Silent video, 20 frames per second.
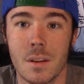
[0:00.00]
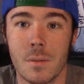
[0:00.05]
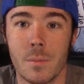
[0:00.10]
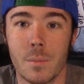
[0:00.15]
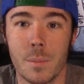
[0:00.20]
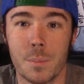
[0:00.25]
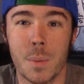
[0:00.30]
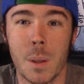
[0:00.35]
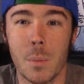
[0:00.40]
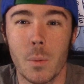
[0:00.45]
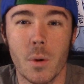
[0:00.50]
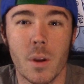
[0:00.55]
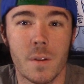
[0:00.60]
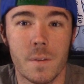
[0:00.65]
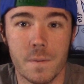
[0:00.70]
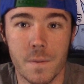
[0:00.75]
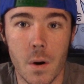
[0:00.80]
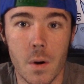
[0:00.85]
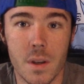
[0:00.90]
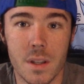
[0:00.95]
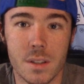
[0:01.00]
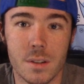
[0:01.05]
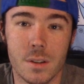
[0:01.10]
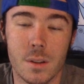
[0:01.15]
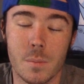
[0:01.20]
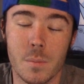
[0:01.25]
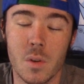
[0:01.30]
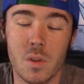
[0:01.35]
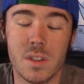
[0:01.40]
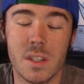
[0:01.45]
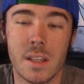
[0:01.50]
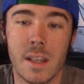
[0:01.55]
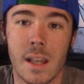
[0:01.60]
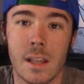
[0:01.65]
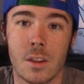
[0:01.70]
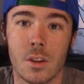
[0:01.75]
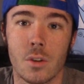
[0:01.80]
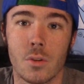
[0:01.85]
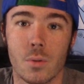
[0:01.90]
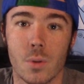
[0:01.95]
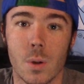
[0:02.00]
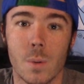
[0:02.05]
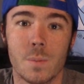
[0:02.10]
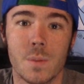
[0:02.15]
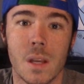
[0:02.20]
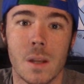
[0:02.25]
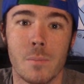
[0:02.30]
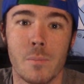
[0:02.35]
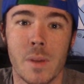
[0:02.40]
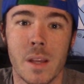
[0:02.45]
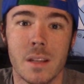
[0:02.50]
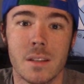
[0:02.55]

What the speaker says: that people can focus on the music and the group that